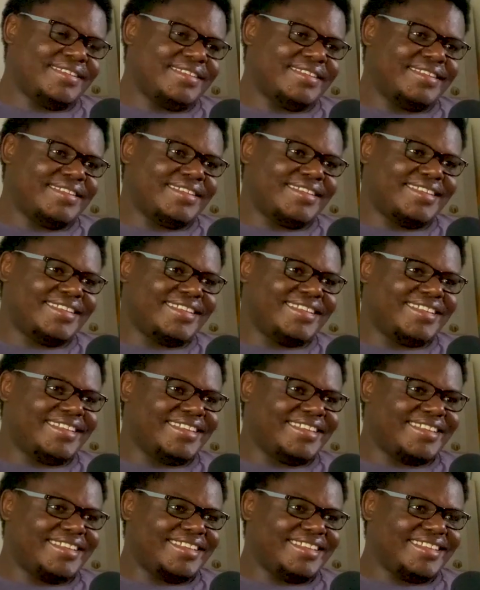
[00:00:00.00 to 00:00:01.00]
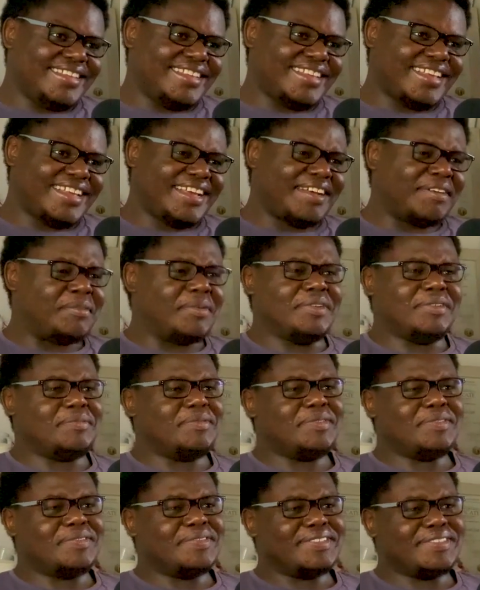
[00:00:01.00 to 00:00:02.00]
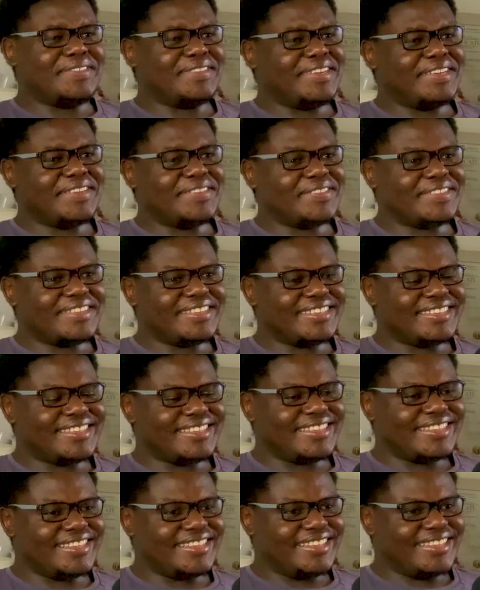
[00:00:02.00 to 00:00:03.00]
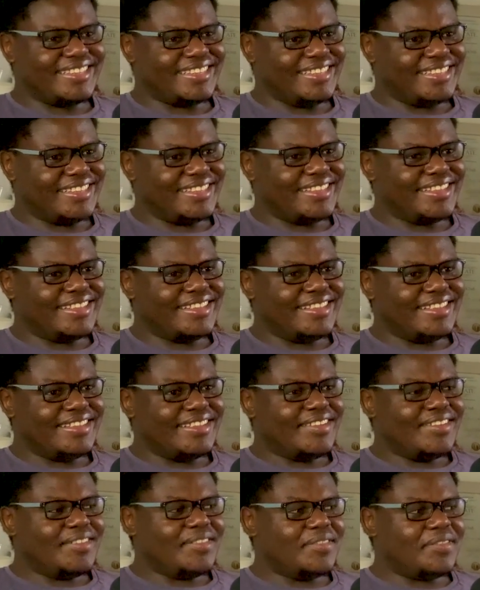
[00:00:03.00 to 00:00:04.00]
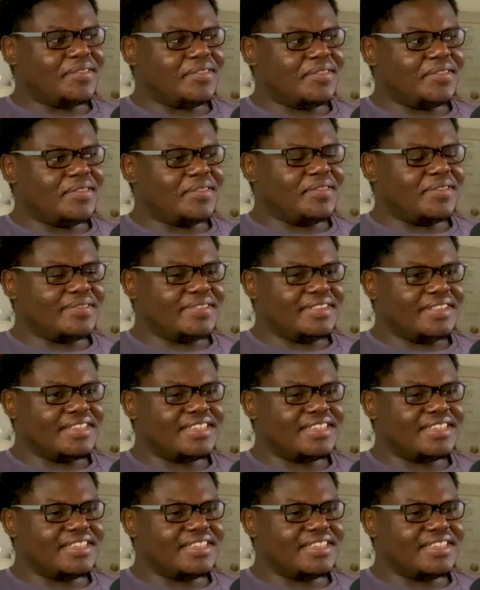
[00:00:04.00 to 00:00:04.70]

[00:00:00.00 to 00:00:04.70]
where the layoff is now. No, but there is a layoff. Yeah.